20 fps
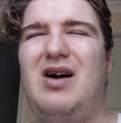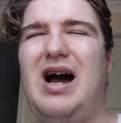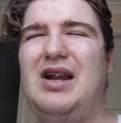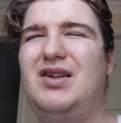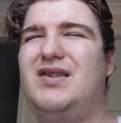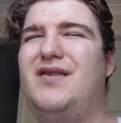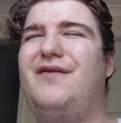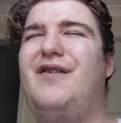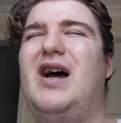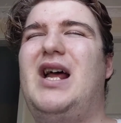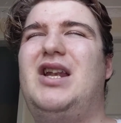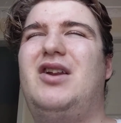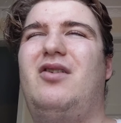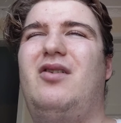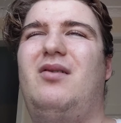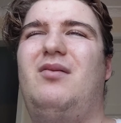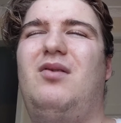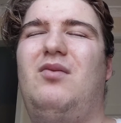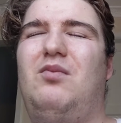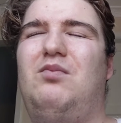I just find
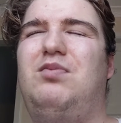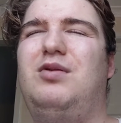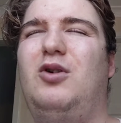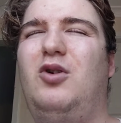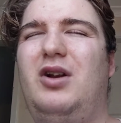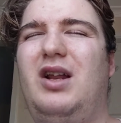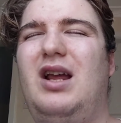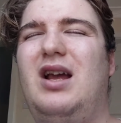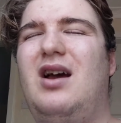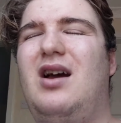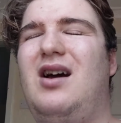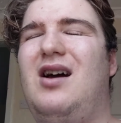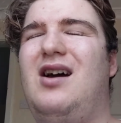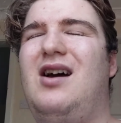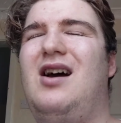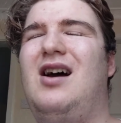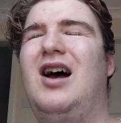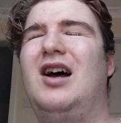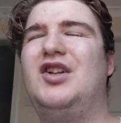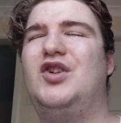her bloody
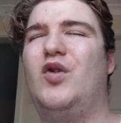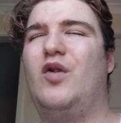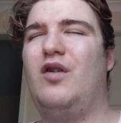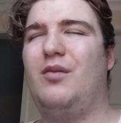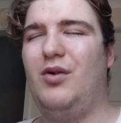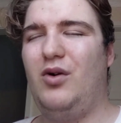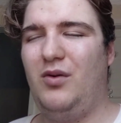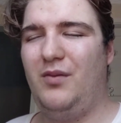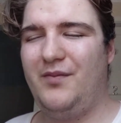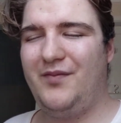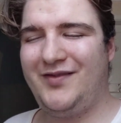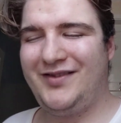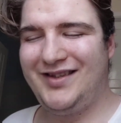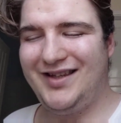adorable.